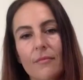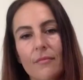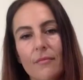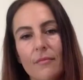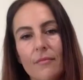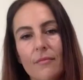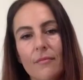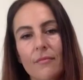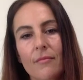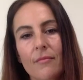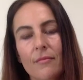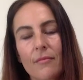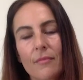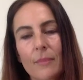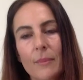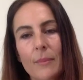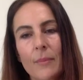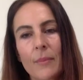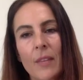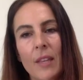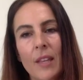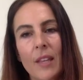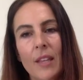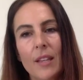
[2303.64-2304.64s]
Mm.
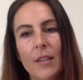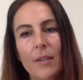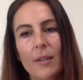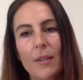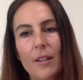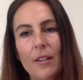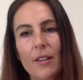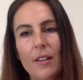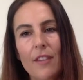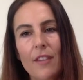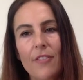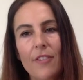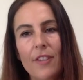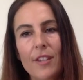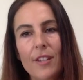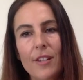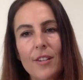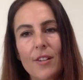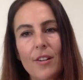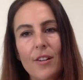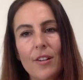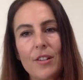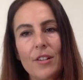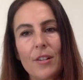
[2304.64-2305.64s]
You know, I, I, first
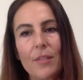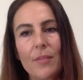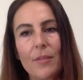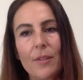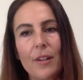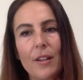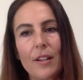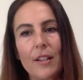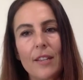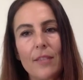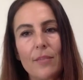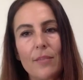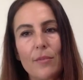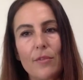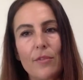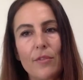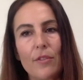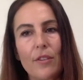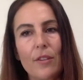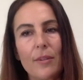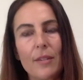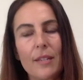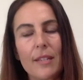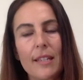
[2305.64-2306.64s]
got onto your product even before
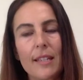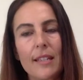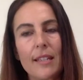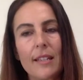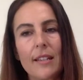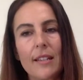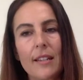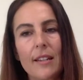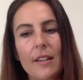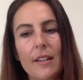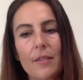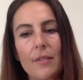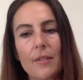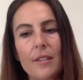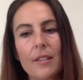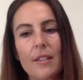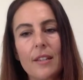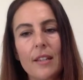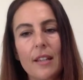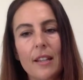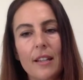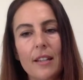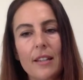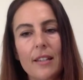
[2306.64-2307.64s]
I went to London, and it was
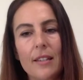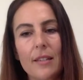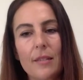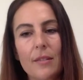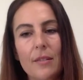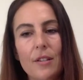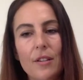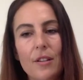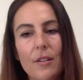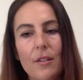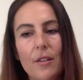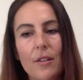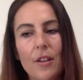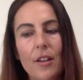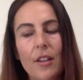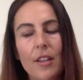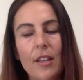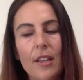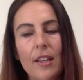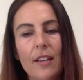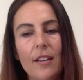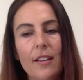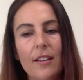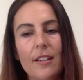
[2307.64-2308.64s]
like I said to you
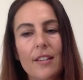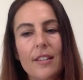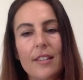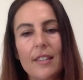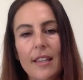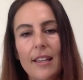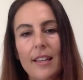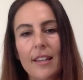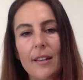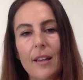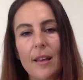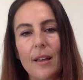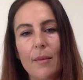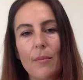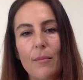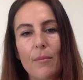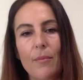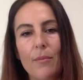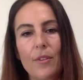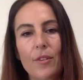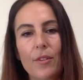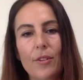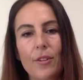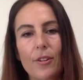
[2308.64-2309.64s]
earlier, is that
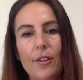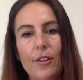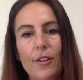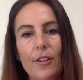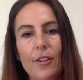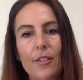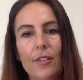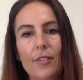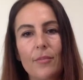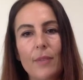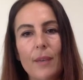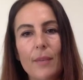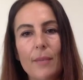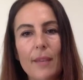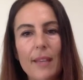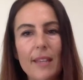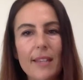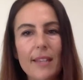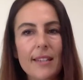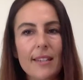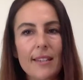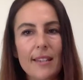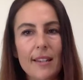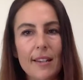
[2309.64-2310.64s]
um, through my
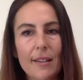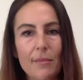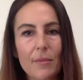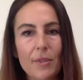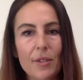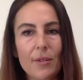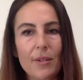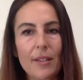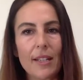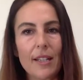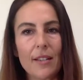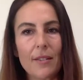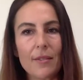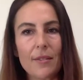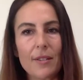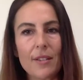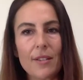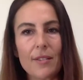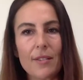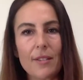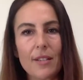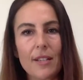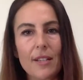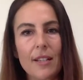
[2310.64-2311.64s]
masters that I'm doing, I was
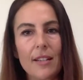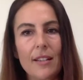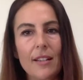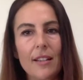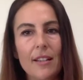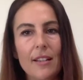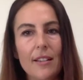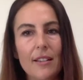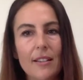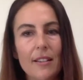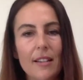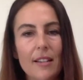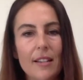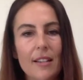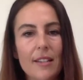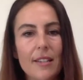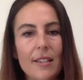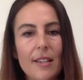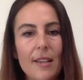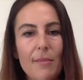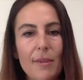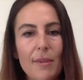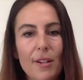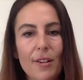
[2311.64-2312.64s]
doing uh, an
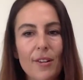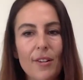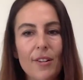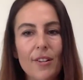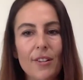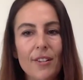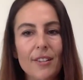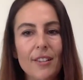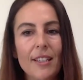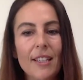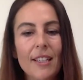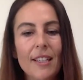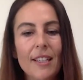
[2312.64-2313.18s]
assignment on